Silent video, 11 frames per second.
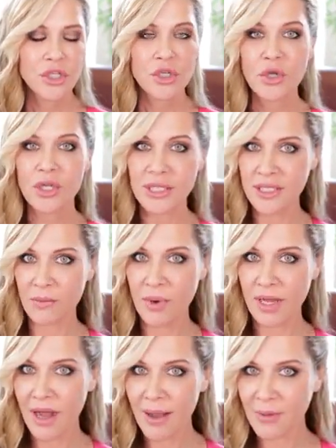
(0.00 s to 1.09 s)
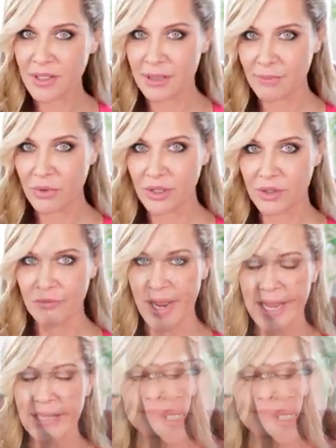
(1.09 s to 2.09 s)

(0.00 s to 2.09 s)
So you can see why copper is important, right?